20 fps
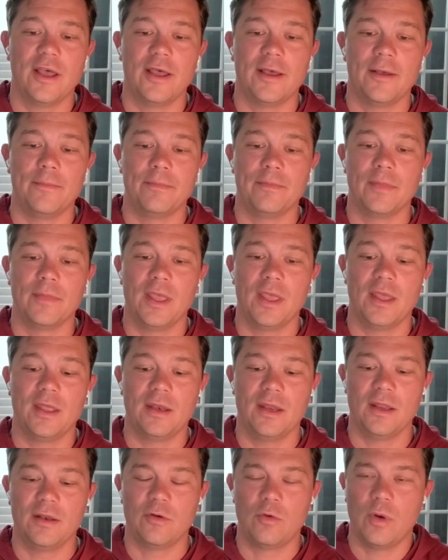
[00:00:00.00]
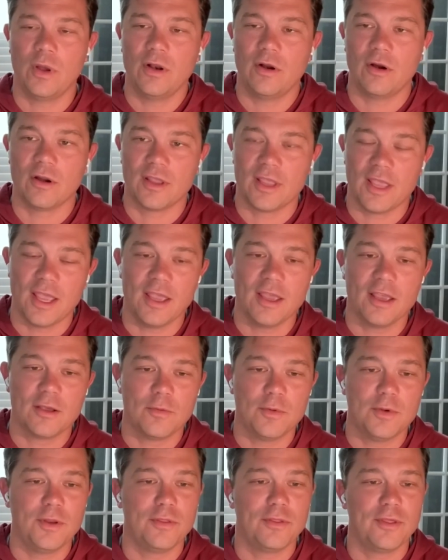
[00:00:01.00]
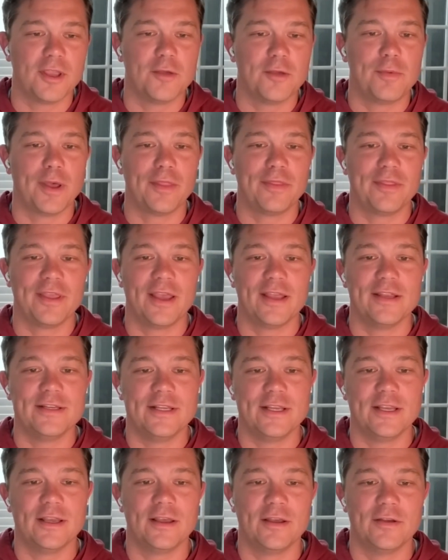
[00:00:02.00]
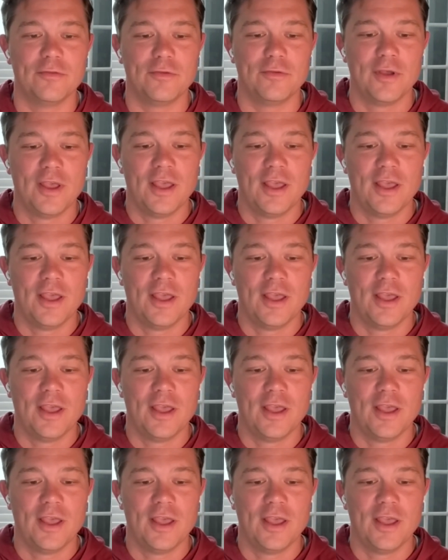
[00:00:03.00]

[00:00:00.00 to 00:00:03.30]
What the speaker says: and quite archaic when you think about the idea